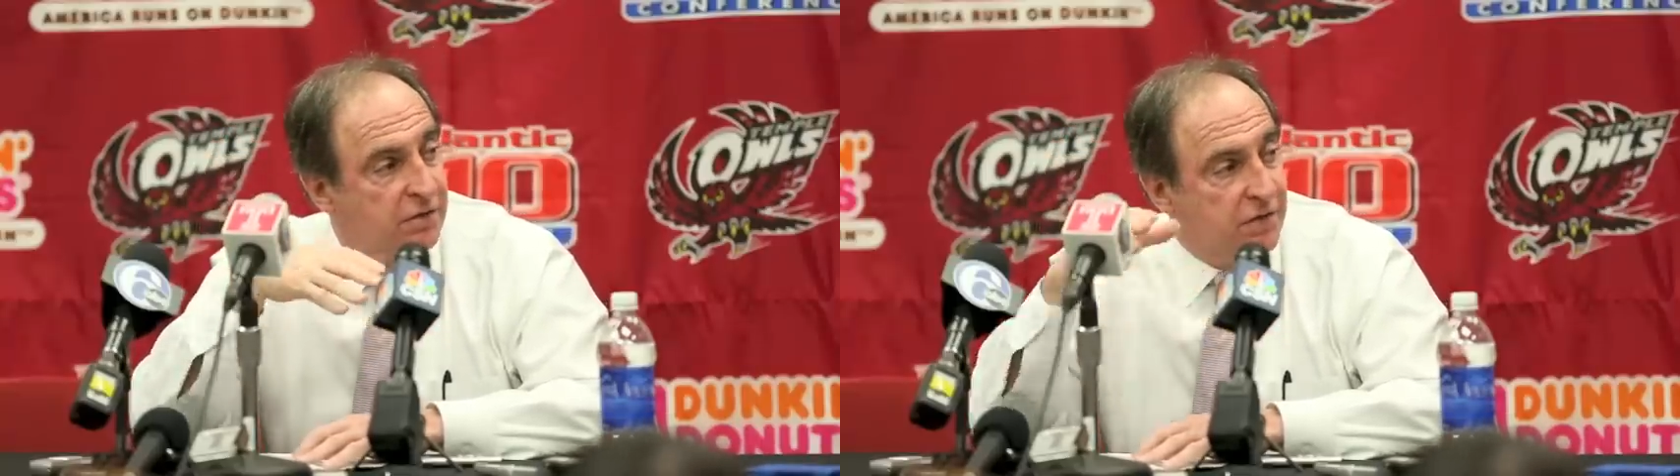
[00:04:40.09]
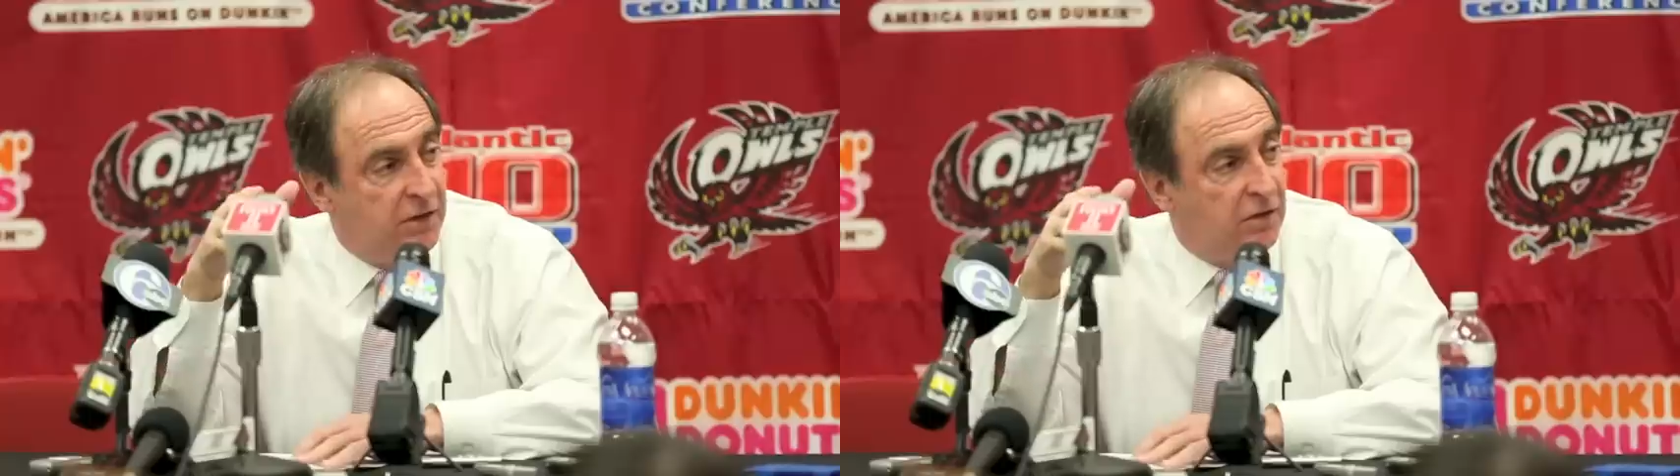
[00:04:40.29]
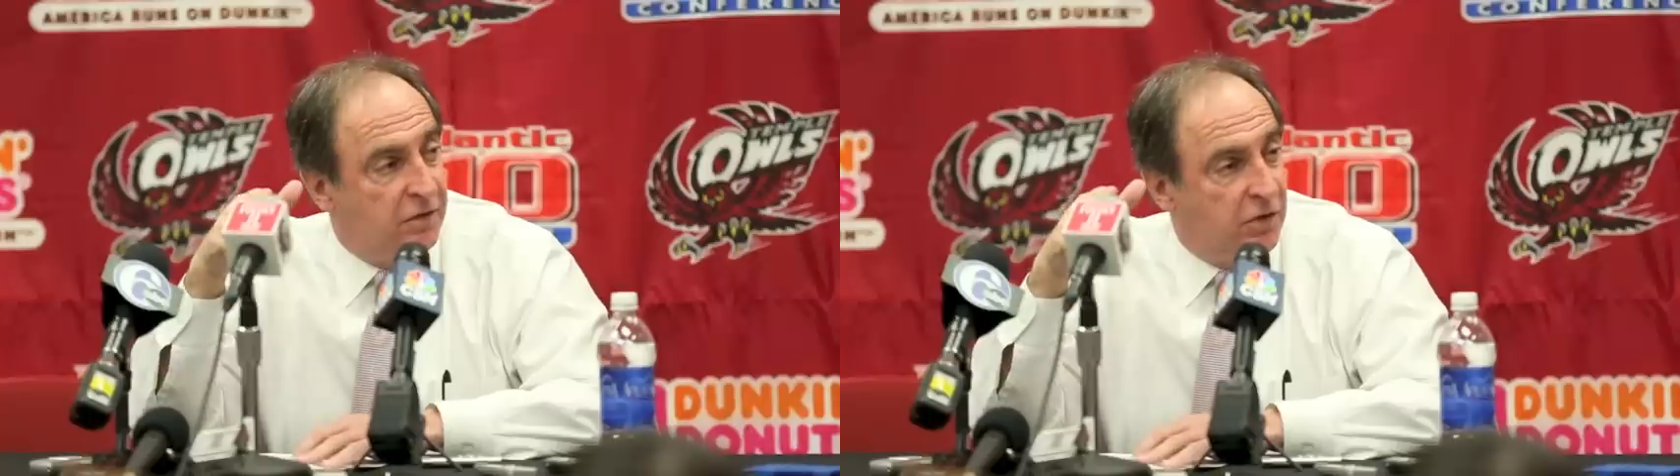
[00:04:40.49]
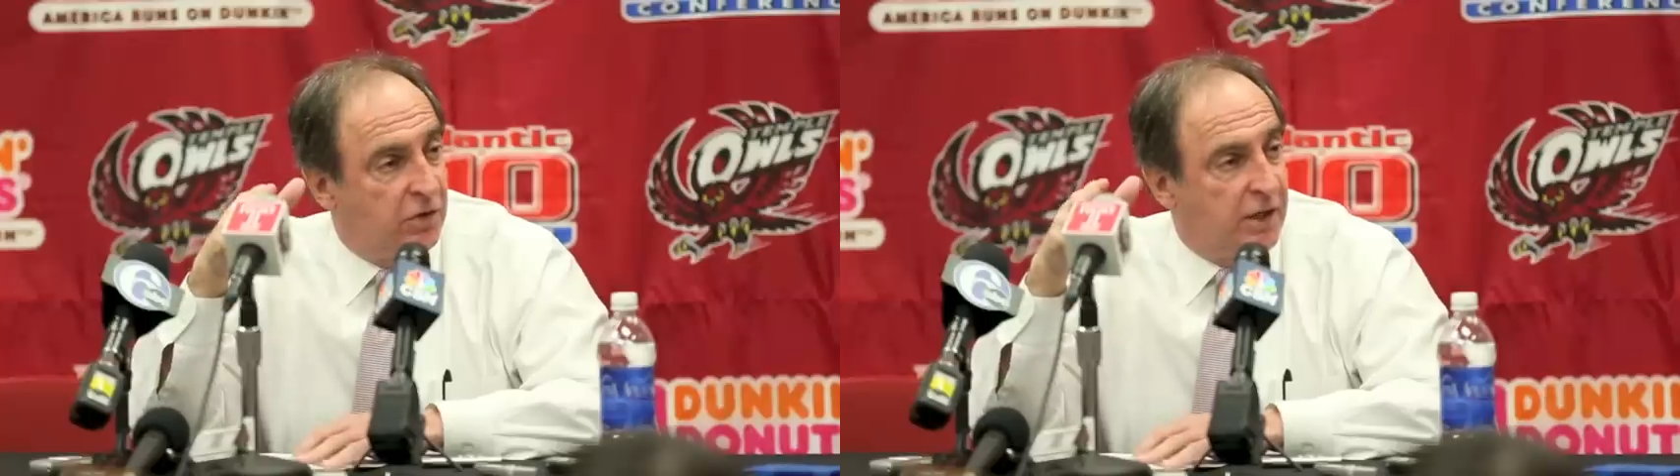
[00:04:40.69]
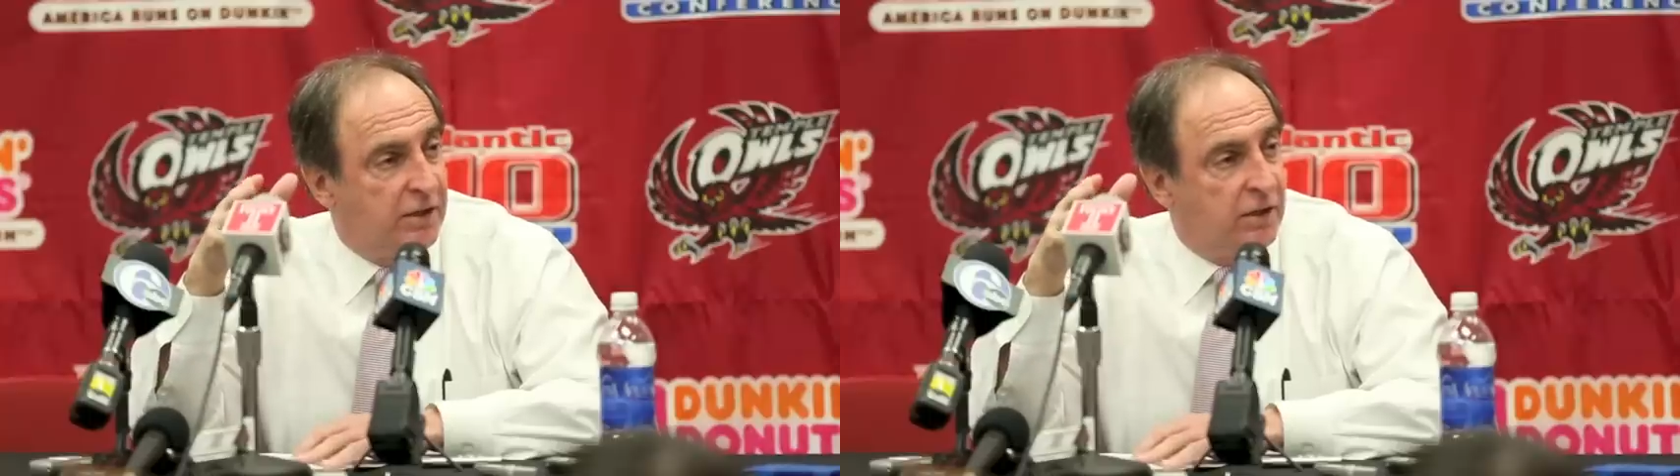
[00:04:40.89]

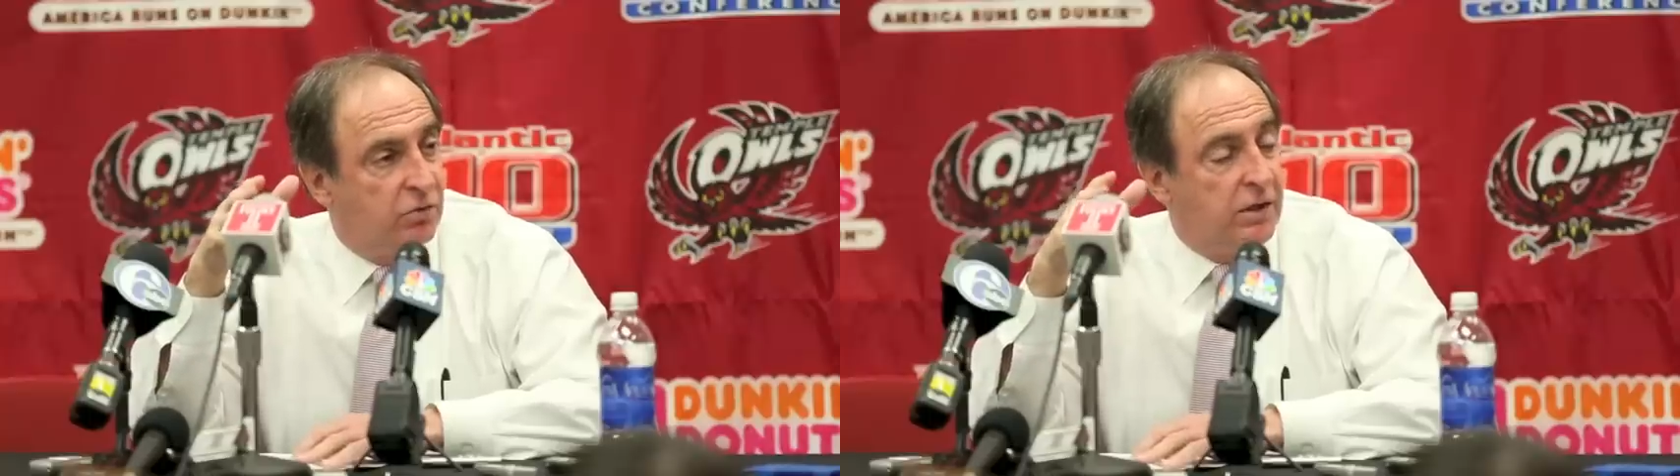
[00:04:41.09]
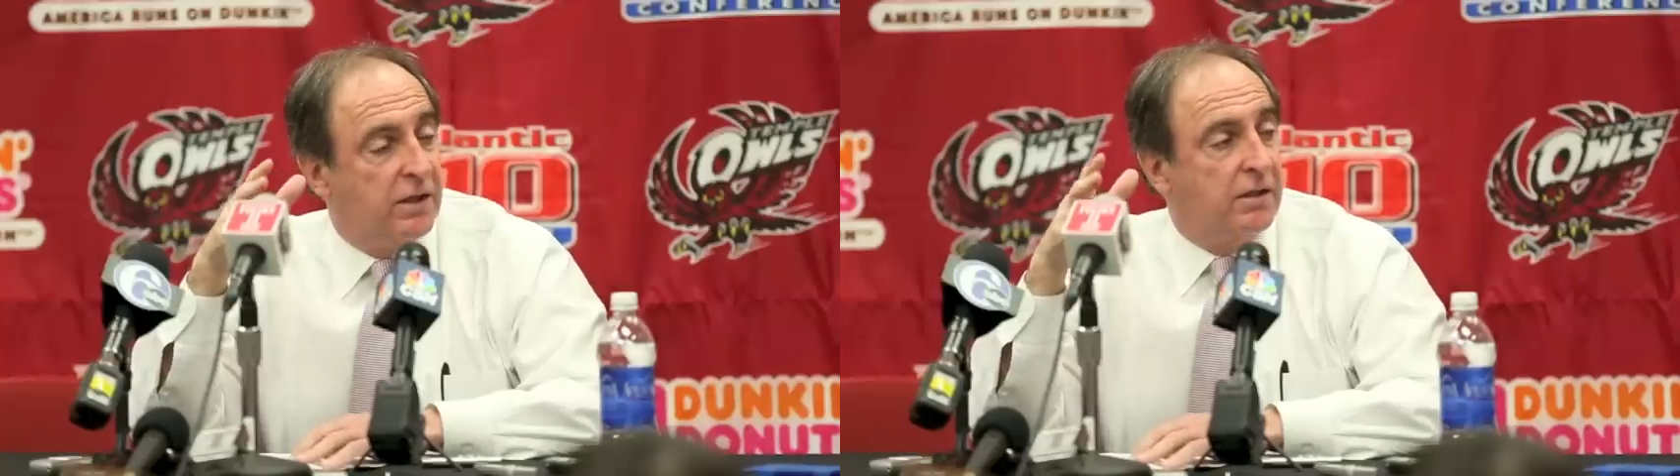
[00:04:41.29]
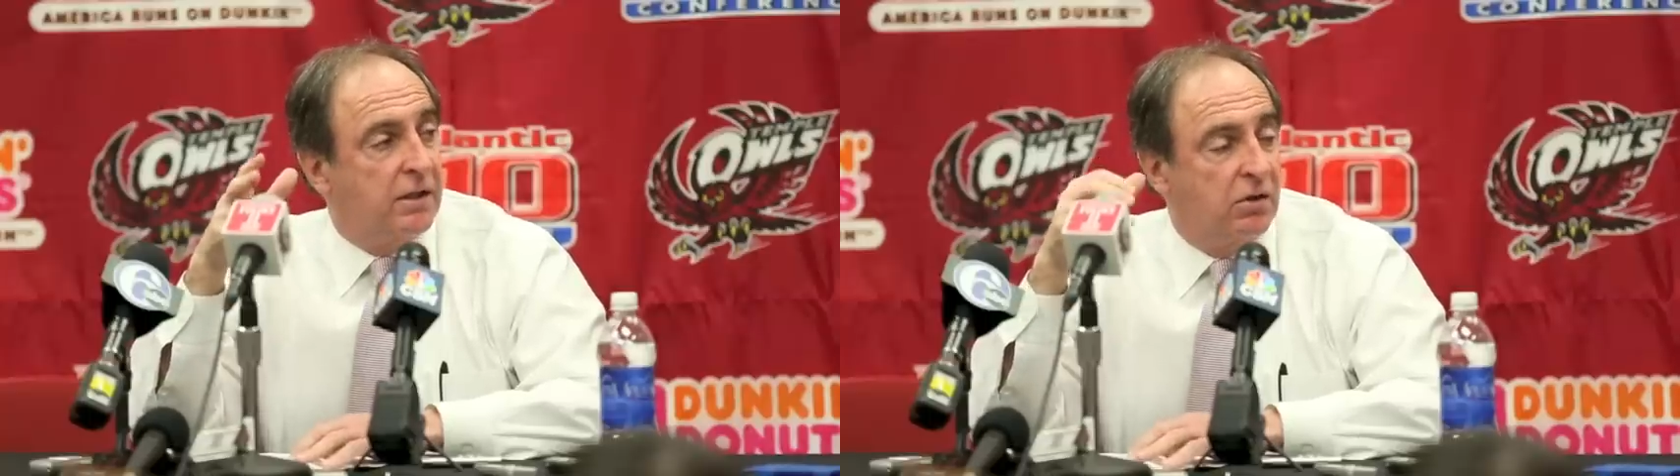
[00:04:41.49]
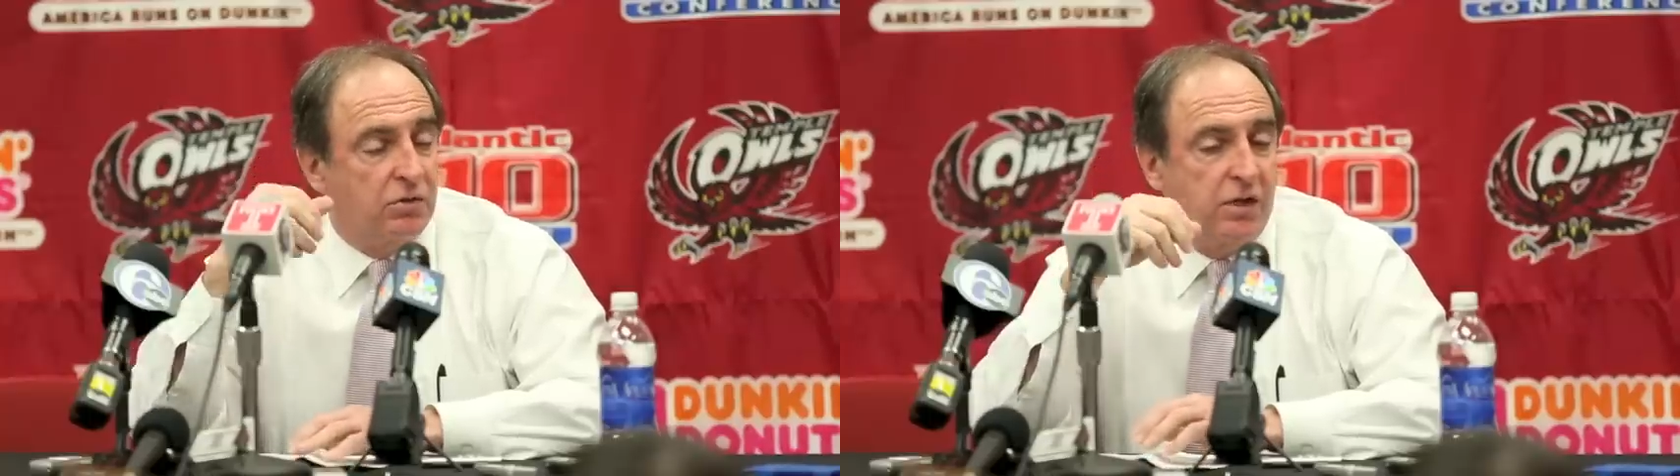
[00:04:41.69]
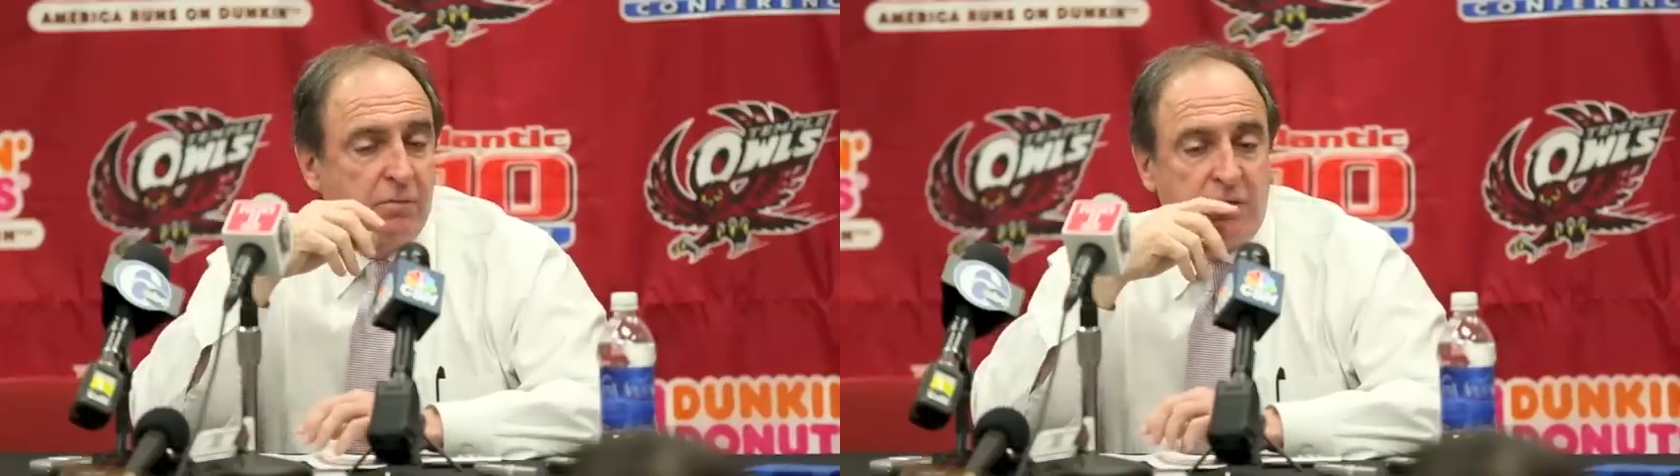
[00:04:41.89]
feel that, they read that, they
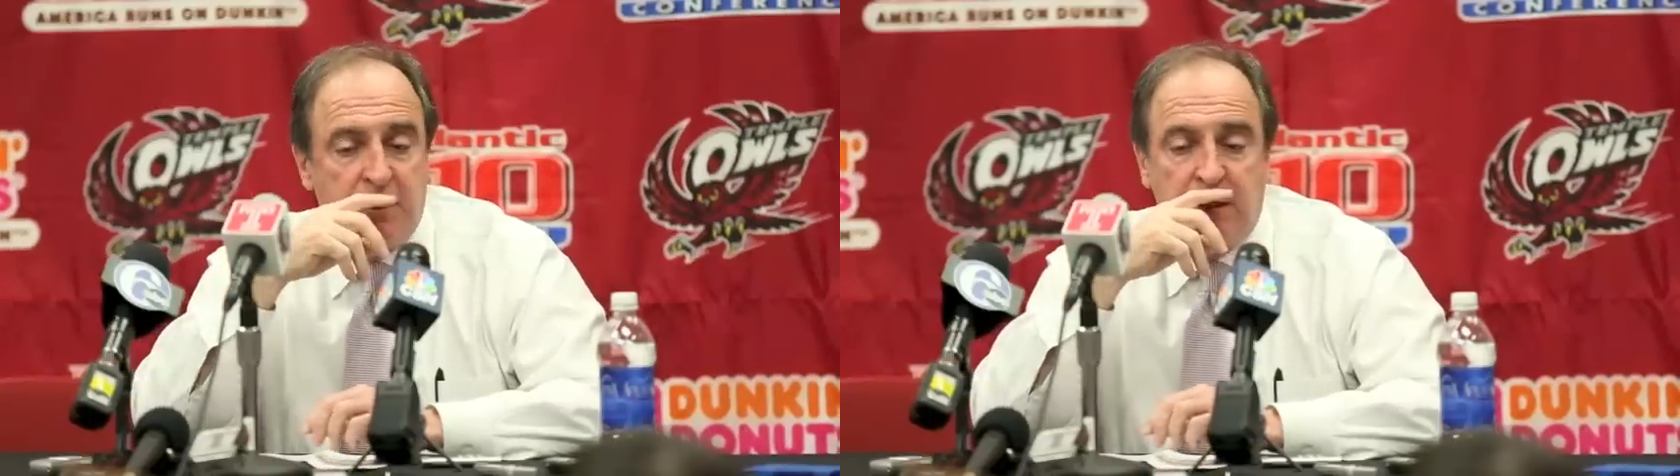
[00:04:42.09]
go double.